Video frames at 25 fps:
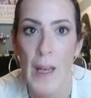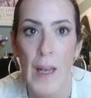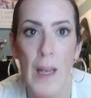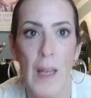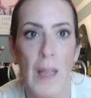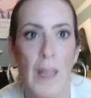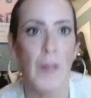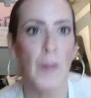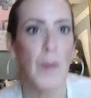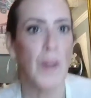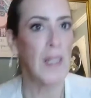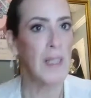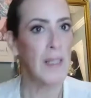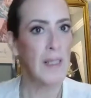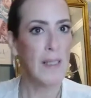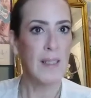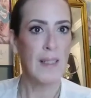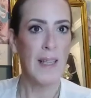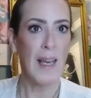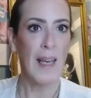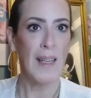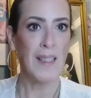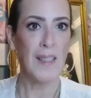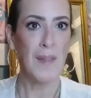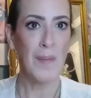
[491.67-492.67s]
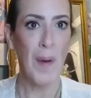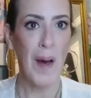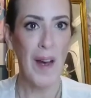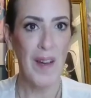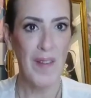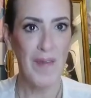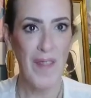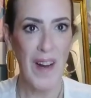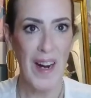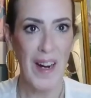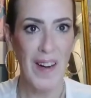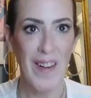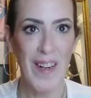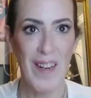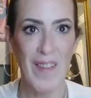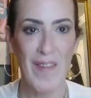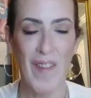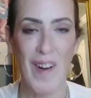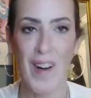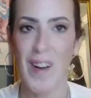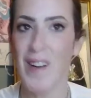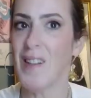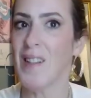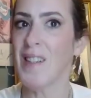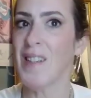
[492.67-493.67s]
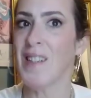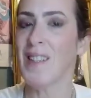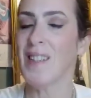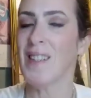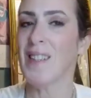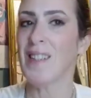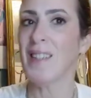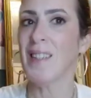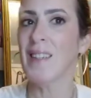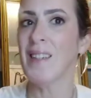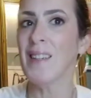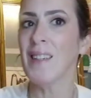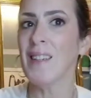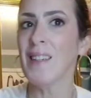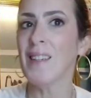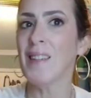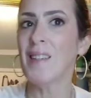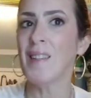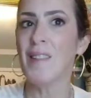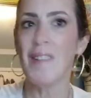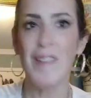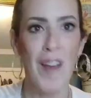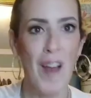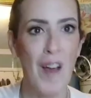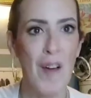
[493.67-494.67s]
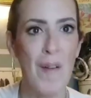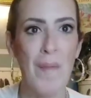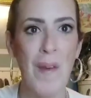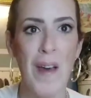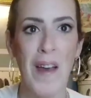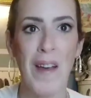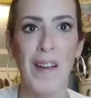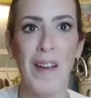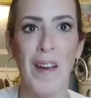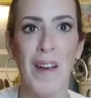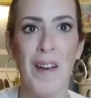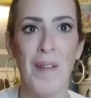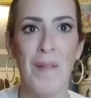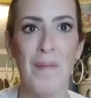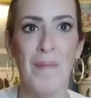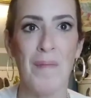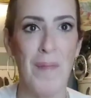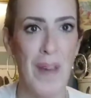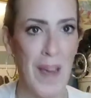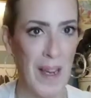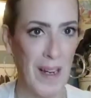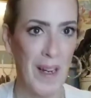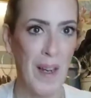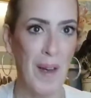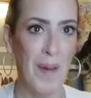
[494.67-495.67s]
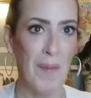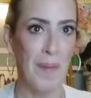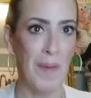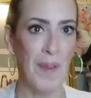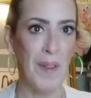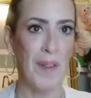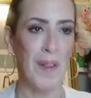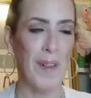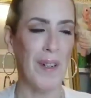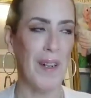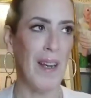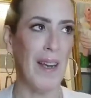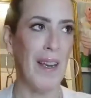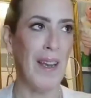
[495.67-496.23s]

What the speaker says: Anyways, that's my very first no makeup makeup look,